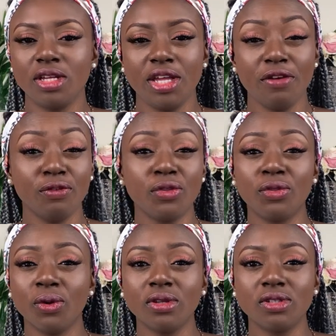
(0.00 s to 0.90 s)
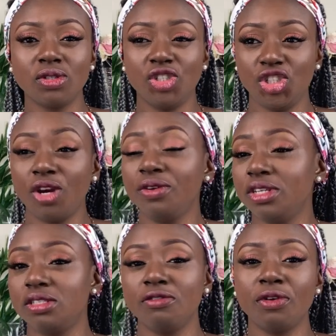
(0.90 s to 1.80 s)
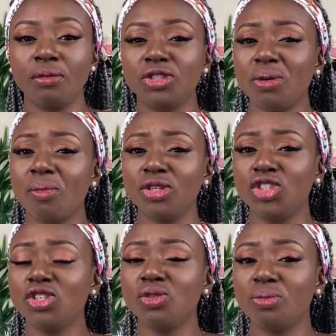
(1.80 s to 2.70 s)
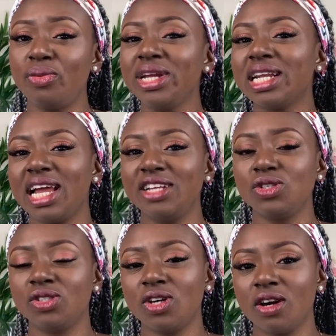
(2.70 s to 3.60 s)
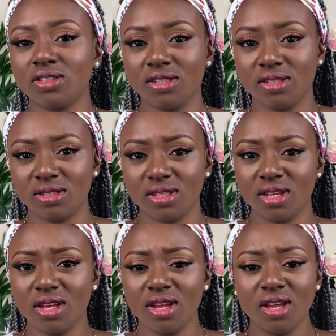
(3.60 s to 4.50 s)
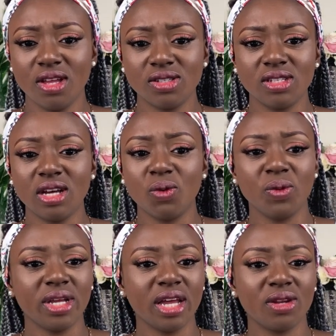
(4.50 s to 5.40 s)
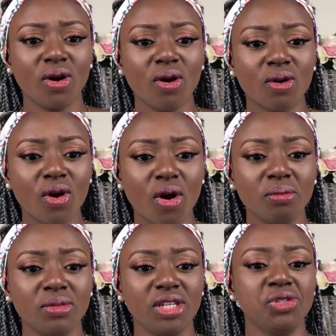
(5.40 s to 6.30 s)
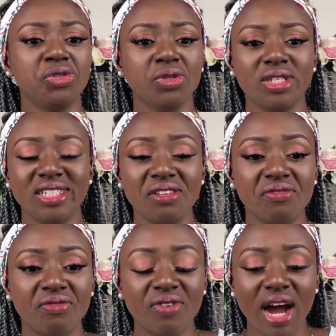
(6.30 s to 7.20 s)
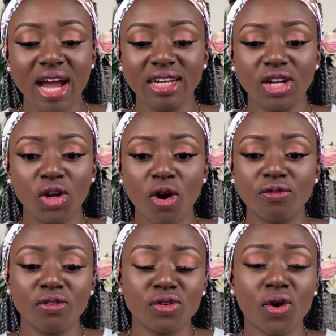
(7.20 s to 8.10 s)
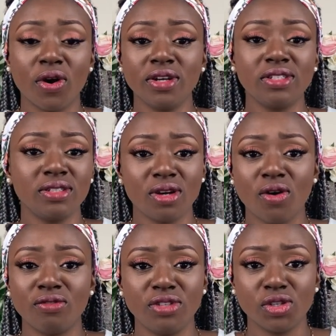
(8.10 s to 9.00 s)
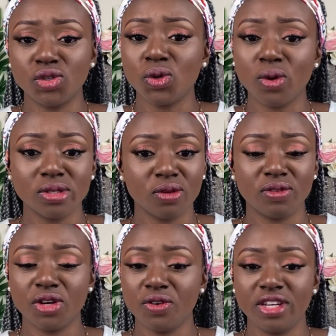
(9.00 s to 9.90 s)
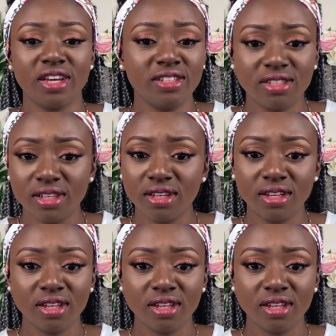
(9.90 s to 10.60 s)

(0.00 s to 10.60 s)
evil thoughts sharing this information, but just to bring light to darkness so that we can all come into the divine love of God, of the source, of the creator,